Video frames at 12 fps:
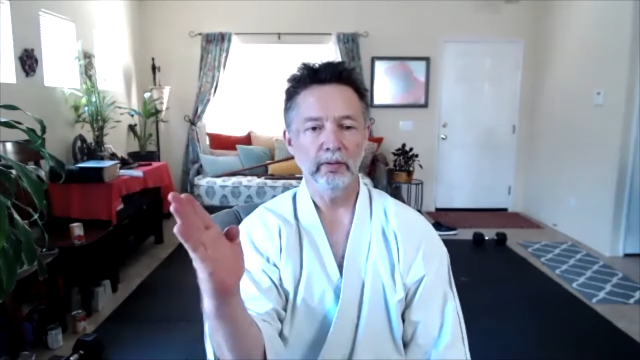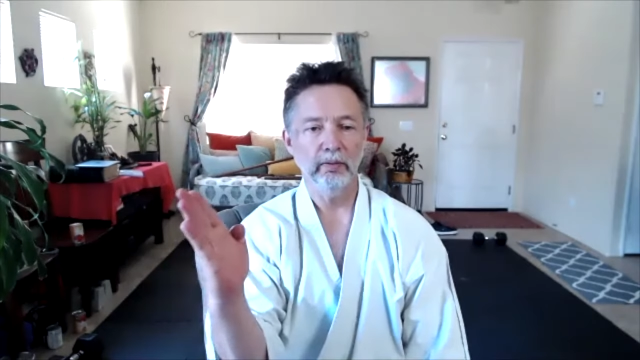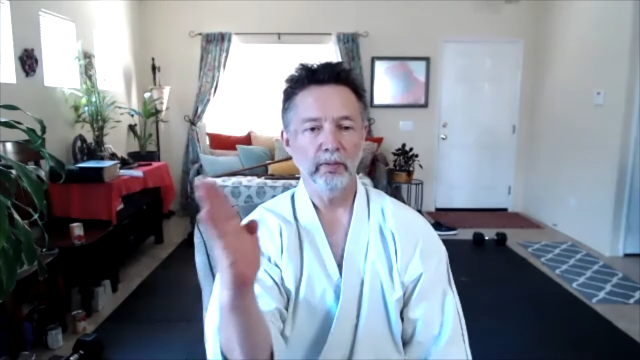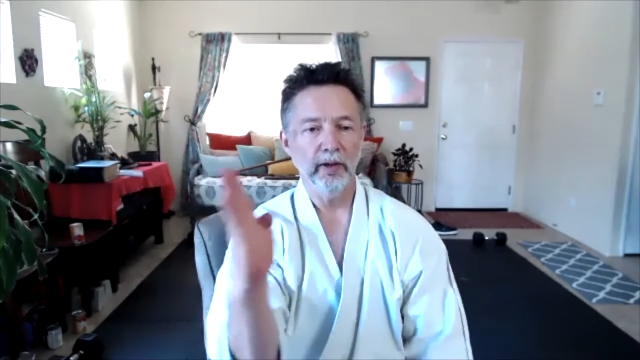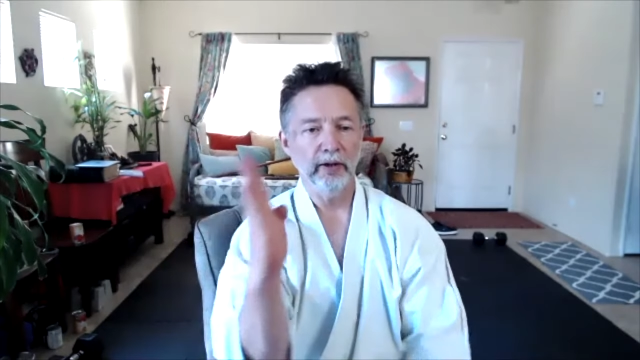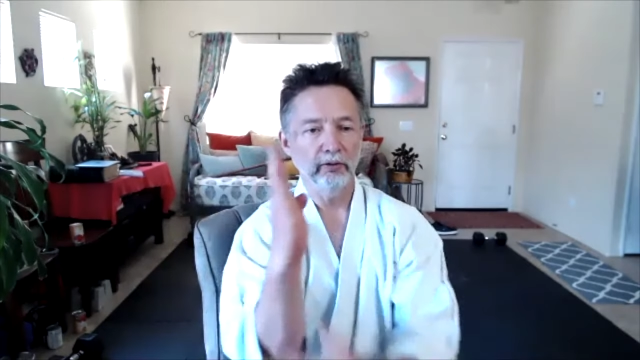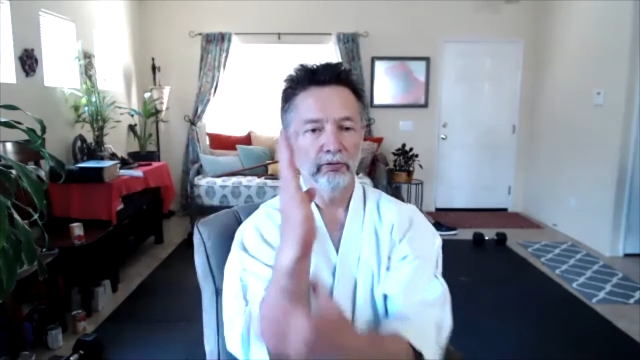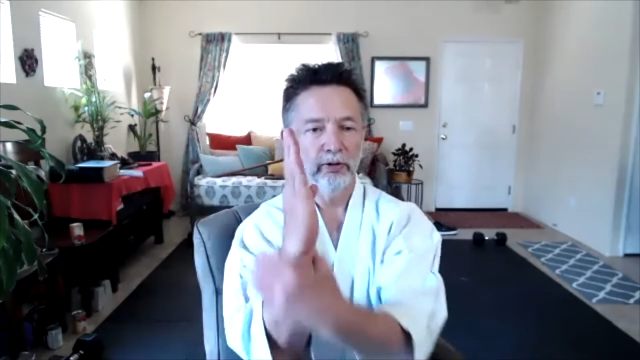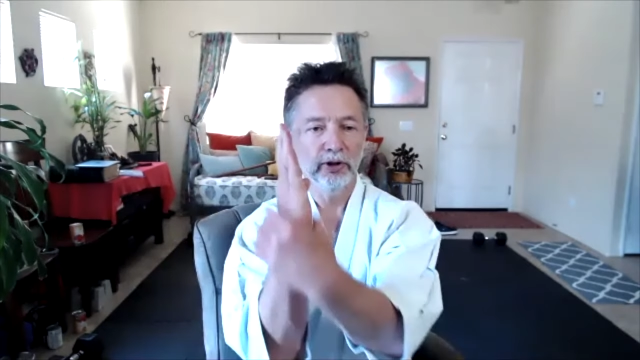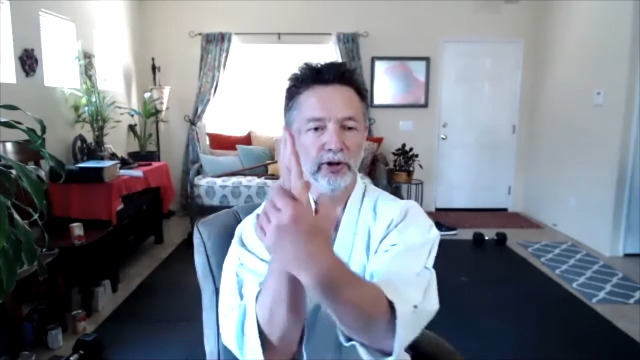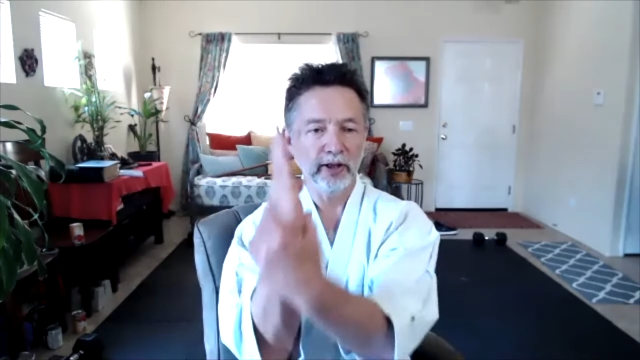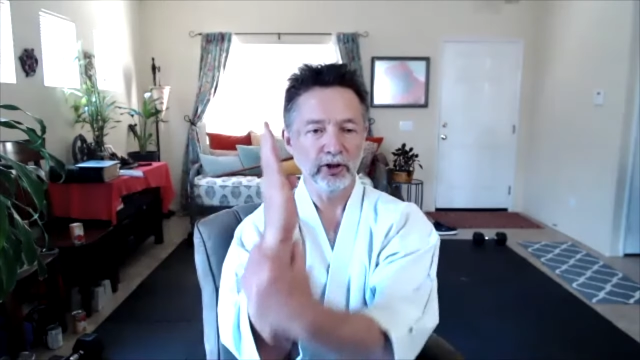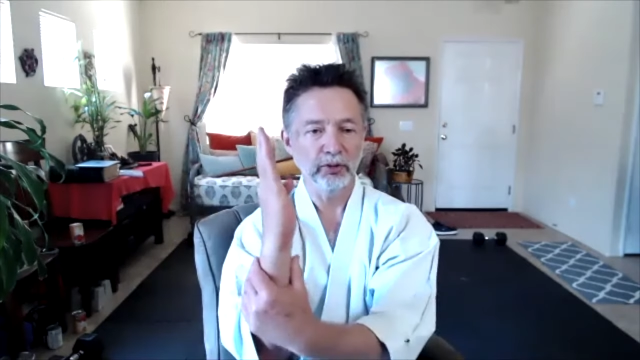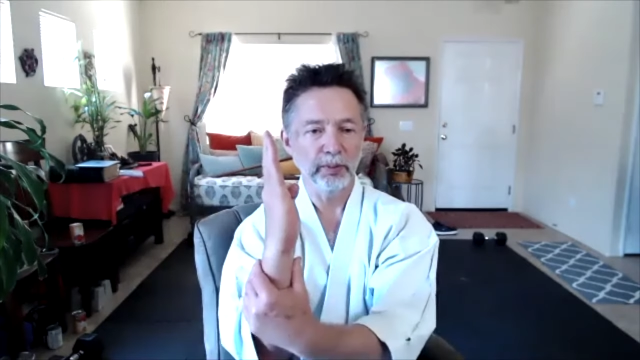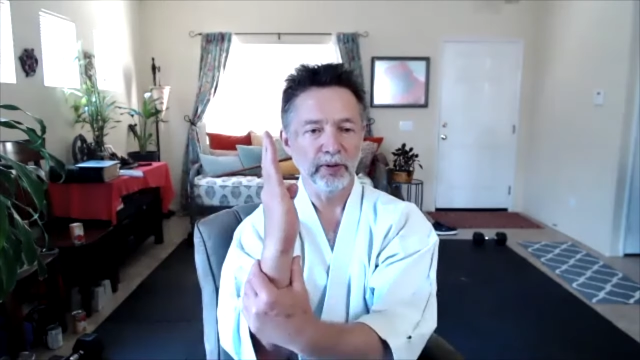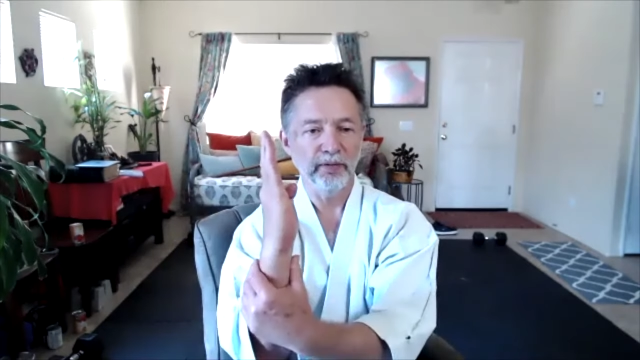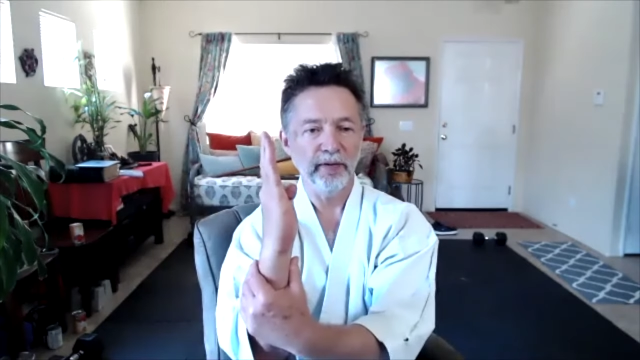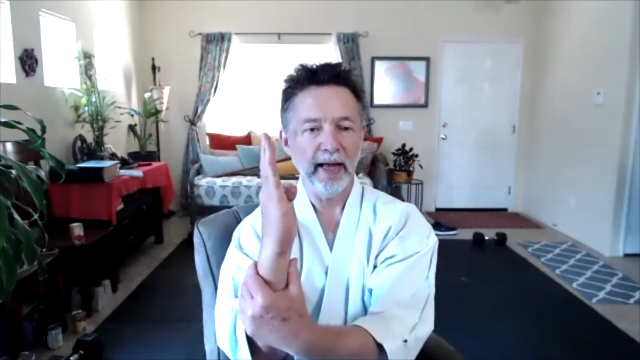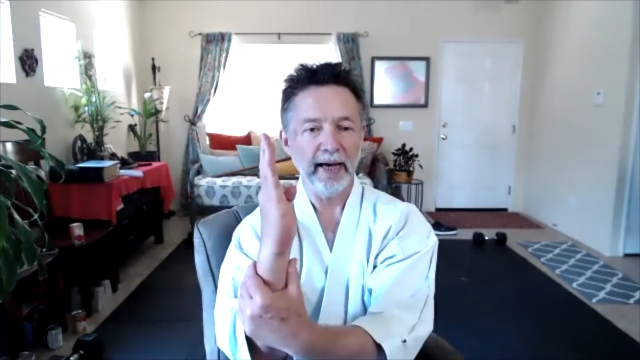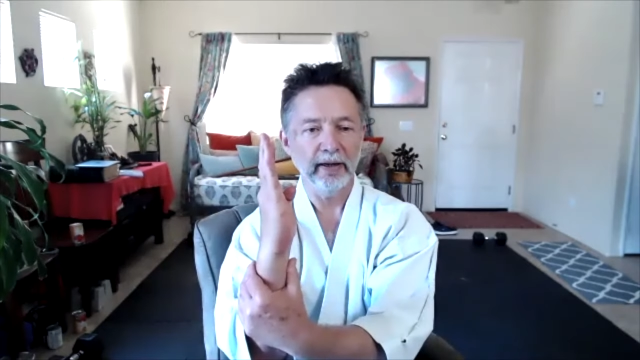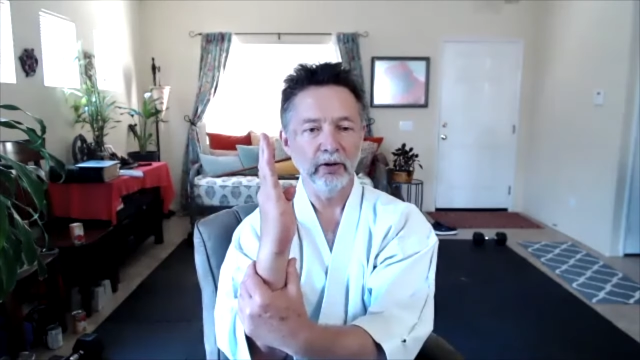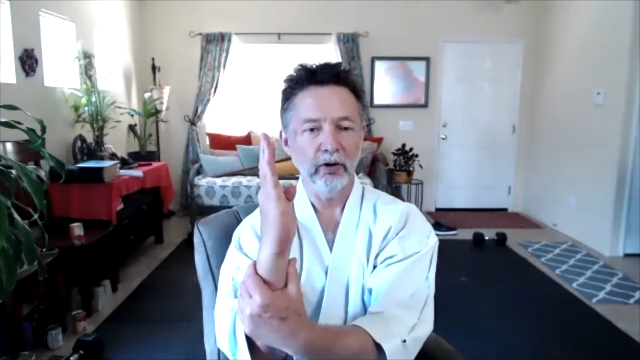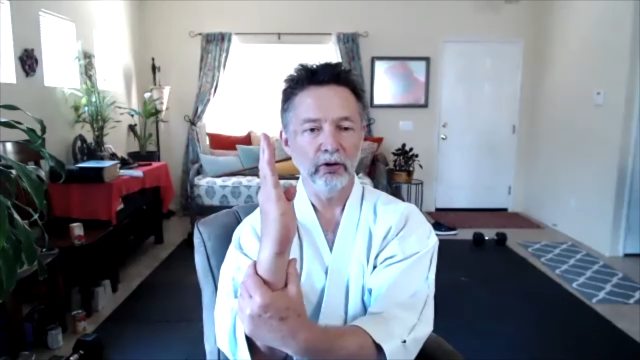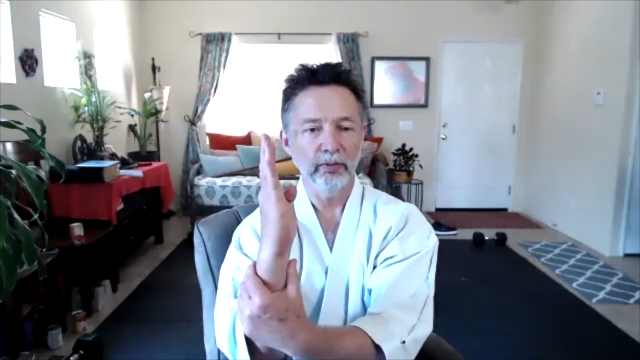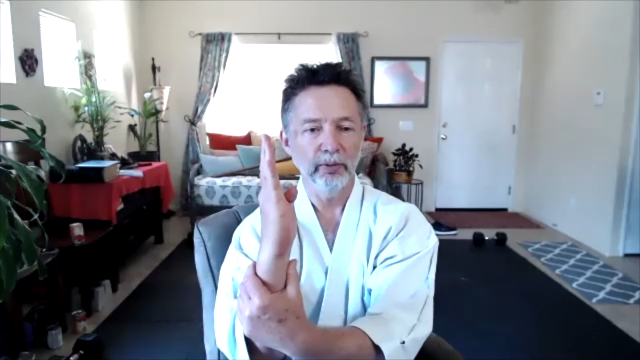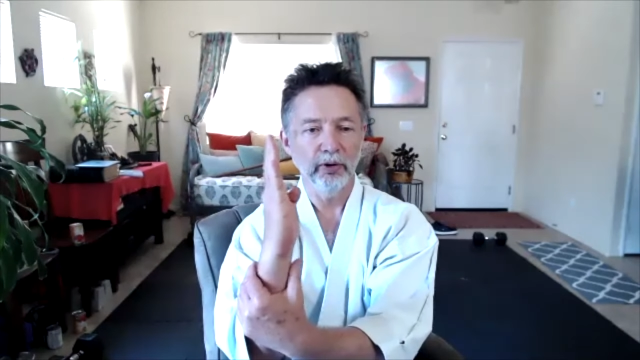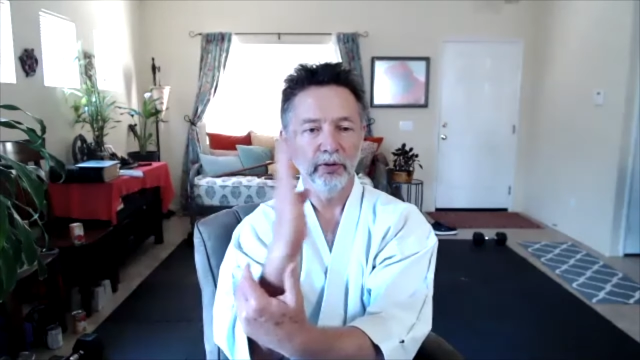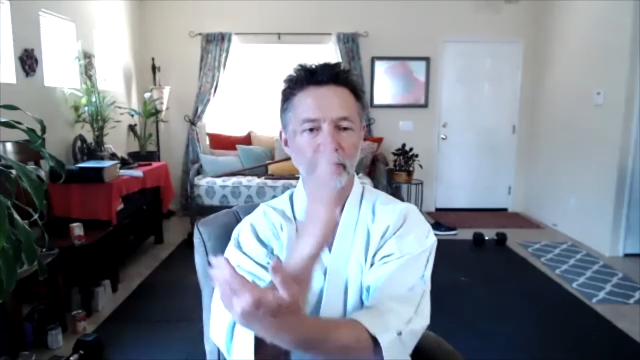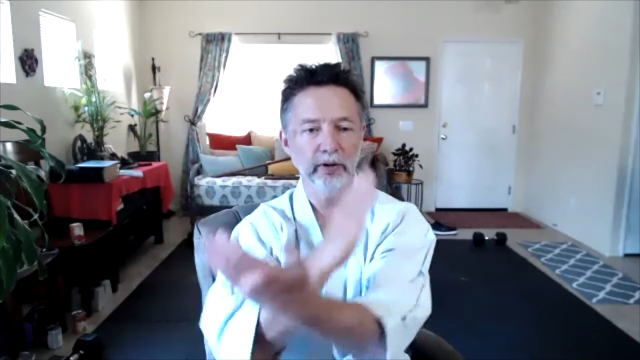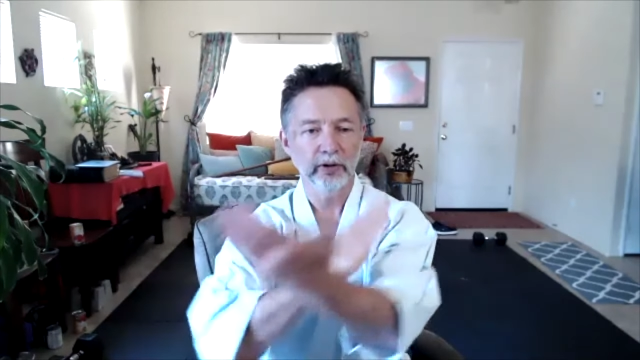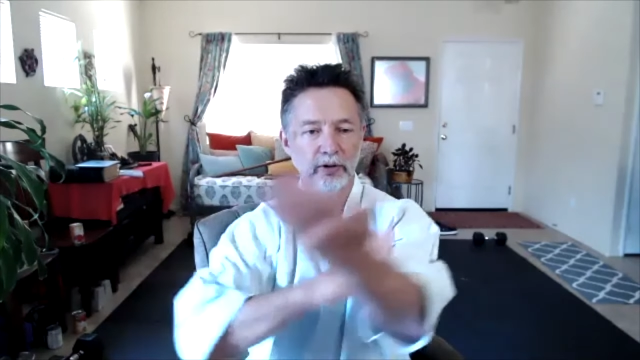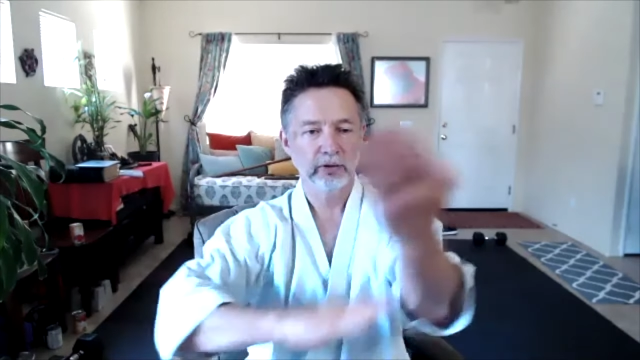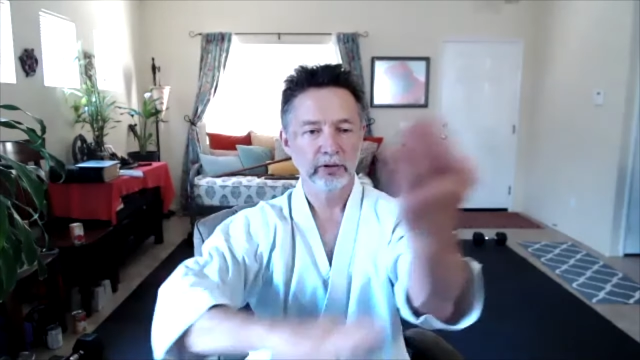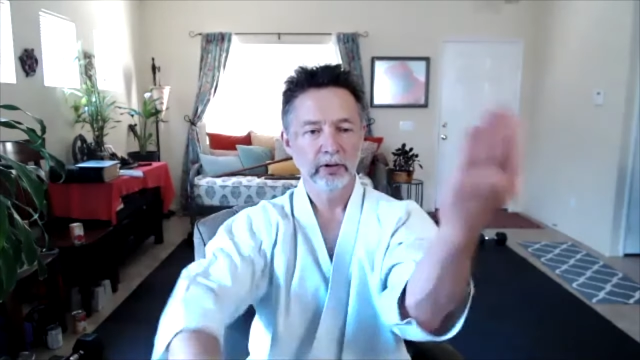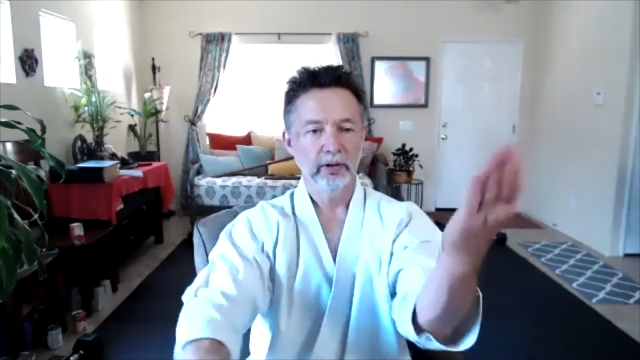where the wrist tends to be flat in a lot of the movements.